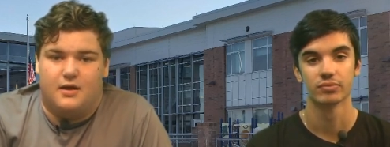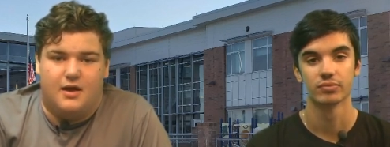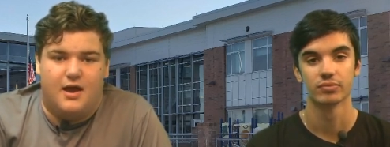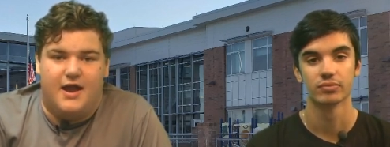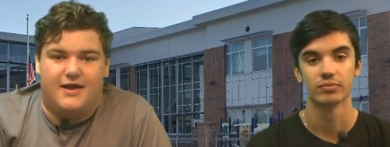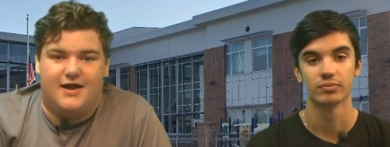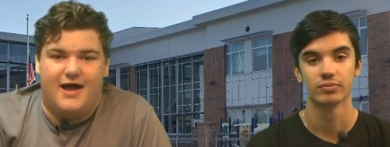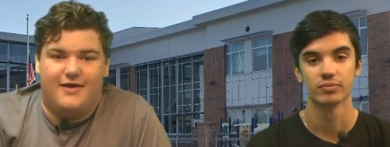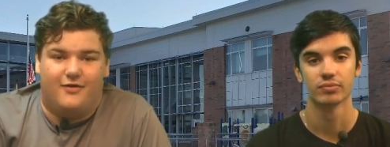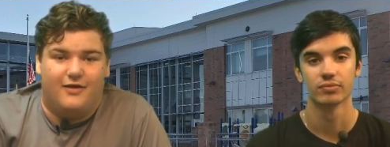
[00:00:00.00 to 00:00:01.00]
Speaker 1: Hey,
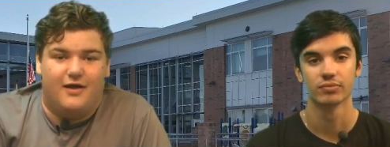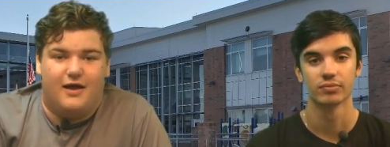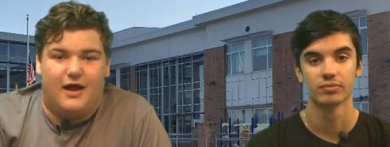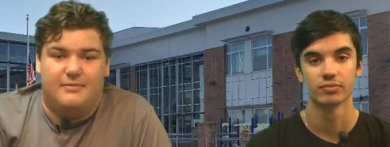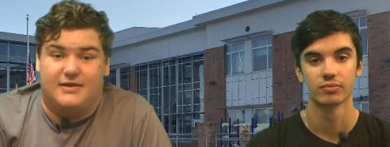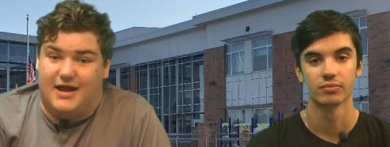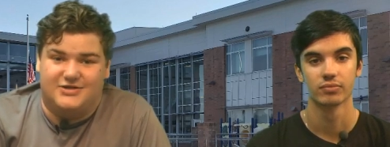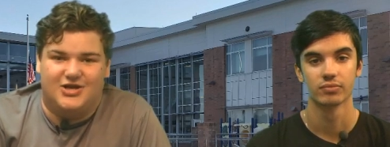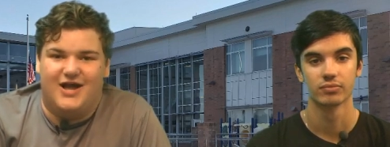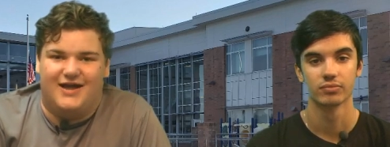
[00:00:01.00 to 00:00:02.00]
Kyle. I mean, hey,
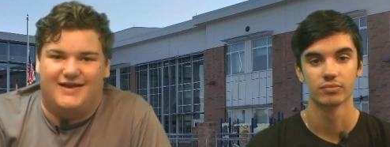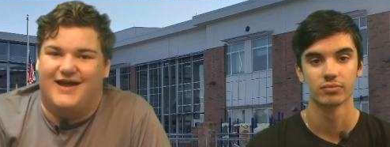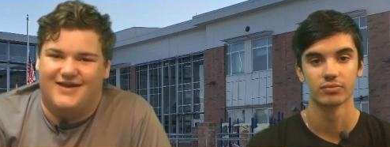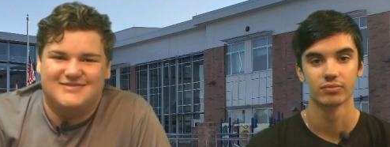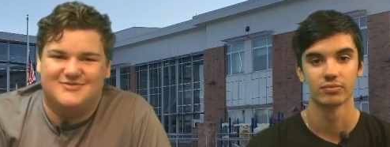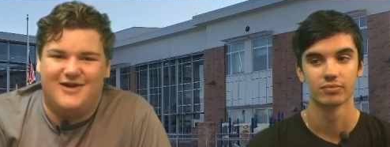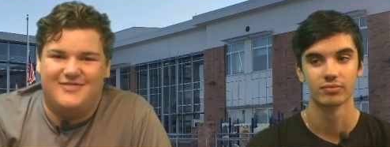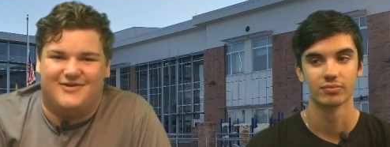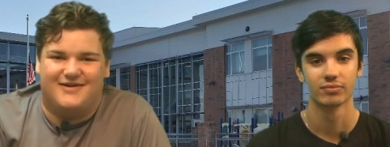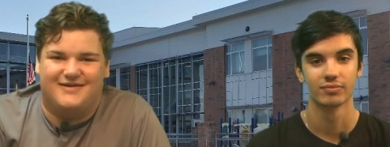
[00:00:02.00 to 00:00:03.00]
John. How's the
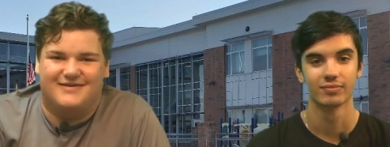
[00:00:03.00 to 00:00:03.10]
weather?